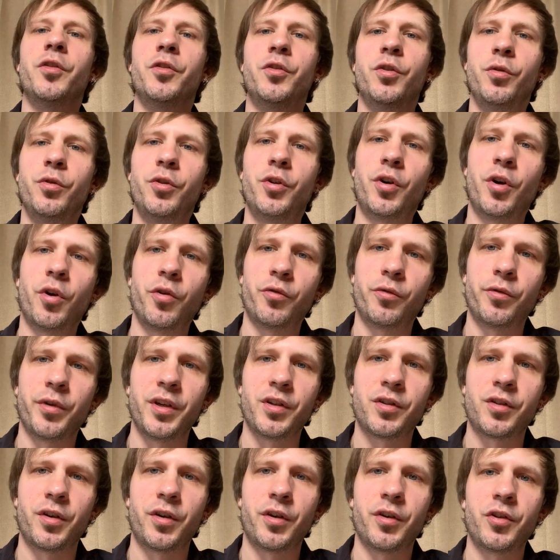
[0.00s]
Do your own
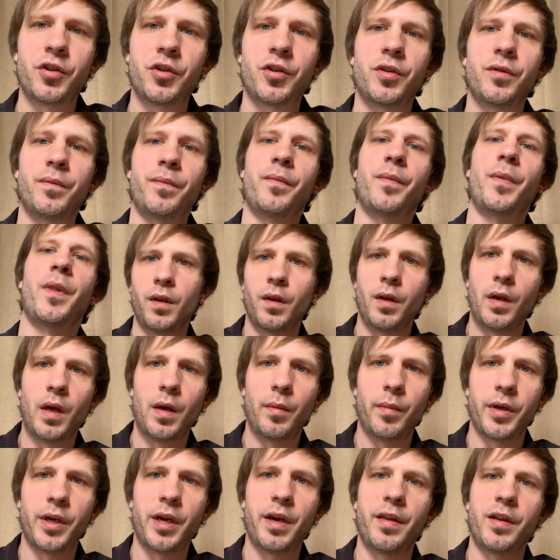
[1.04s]
research.
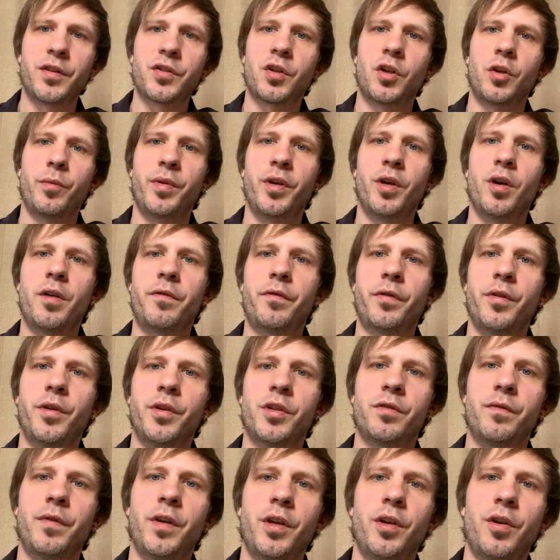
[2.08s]
But yeah, that's going to be all for
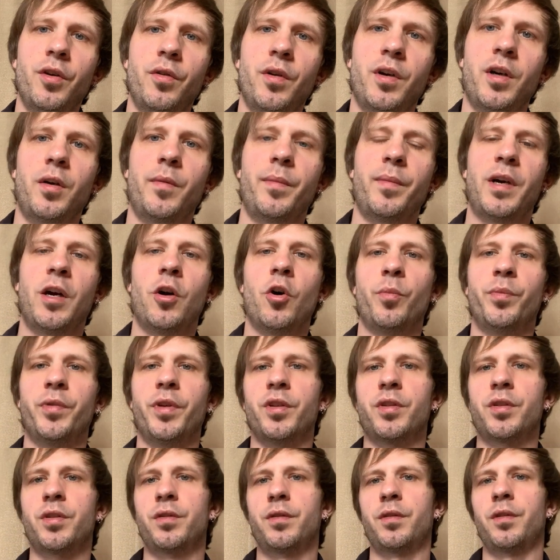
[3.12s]
this video. I hope
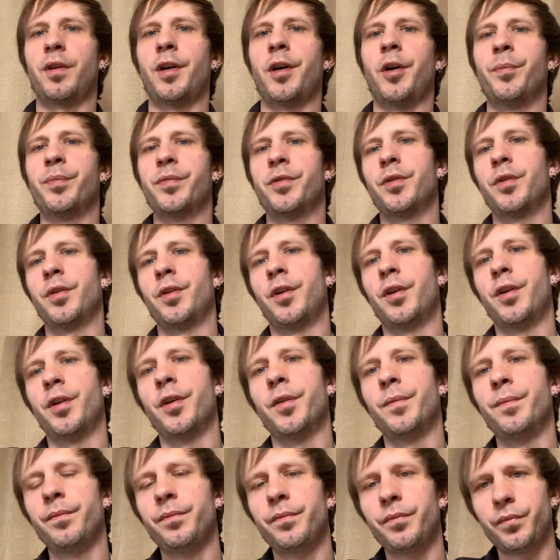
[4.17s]
this helped
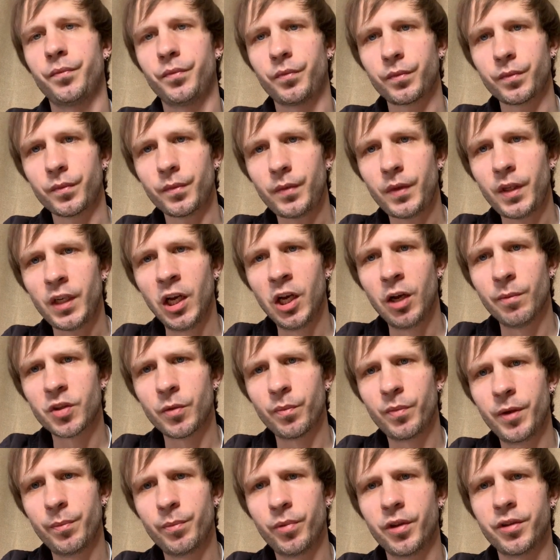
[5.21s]
help
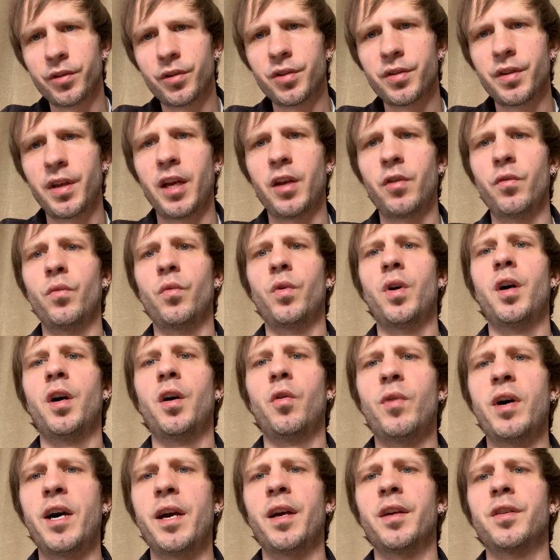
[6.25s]
some people understand
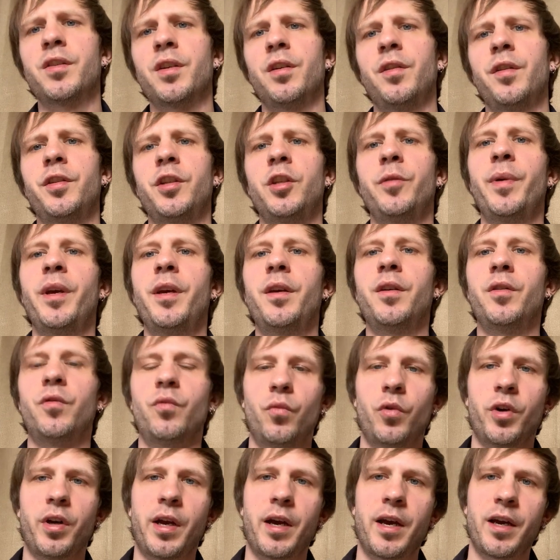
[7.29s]
why I sell on eBay
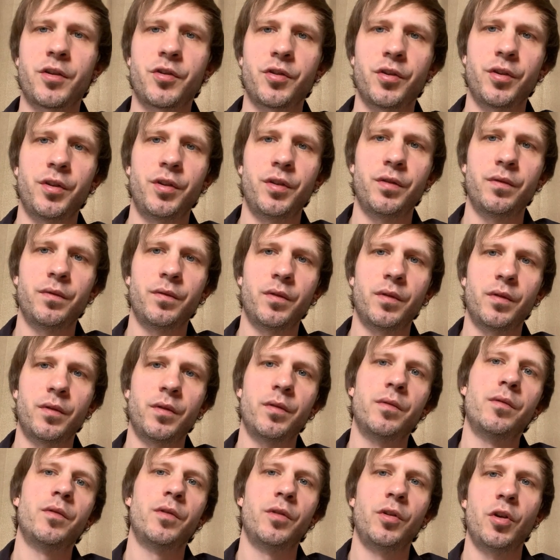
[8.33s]
and what I actually
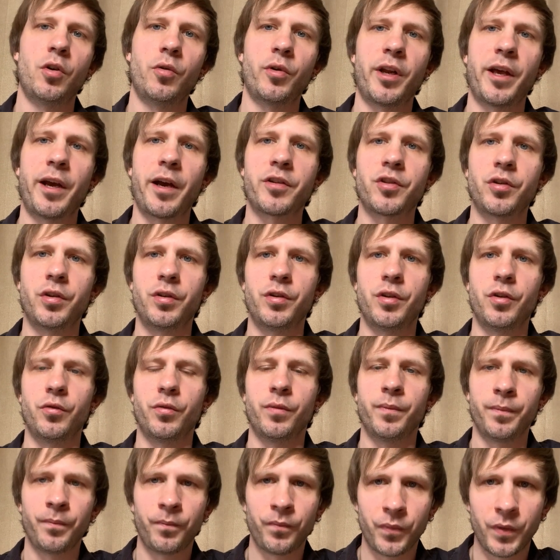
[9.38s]
do.
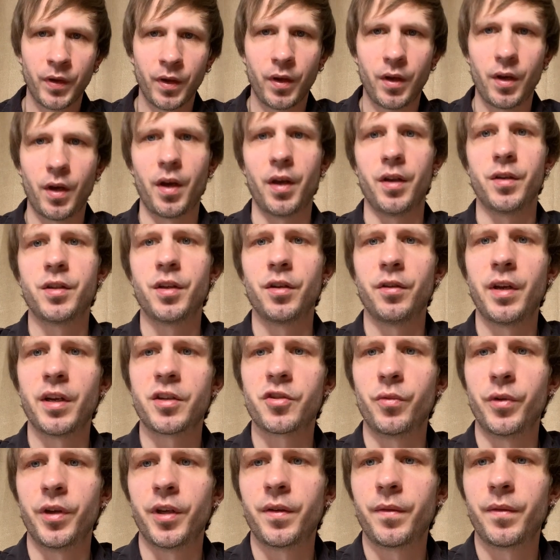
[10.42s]
Until
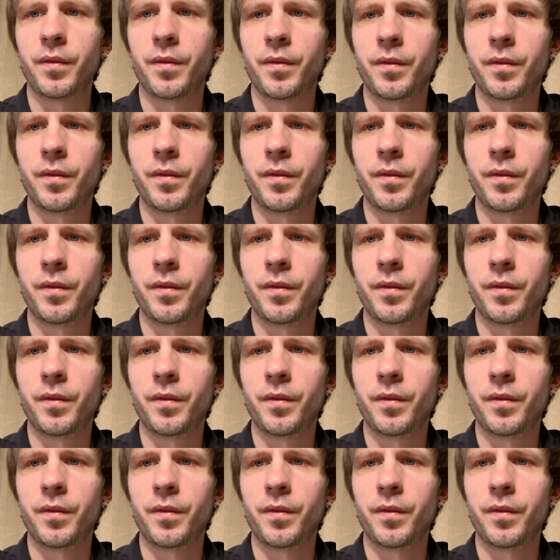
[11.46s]
next week.